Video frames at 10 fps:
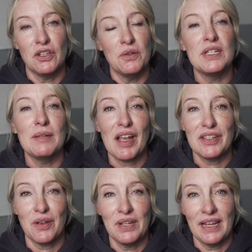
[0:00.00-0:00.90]
using my
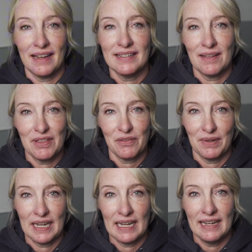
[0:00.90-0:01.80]
Sony a7
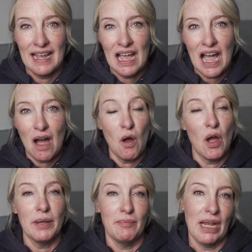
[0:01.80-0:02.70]
III
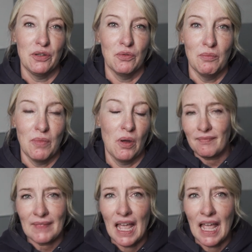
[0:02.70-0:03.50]
on manual mode.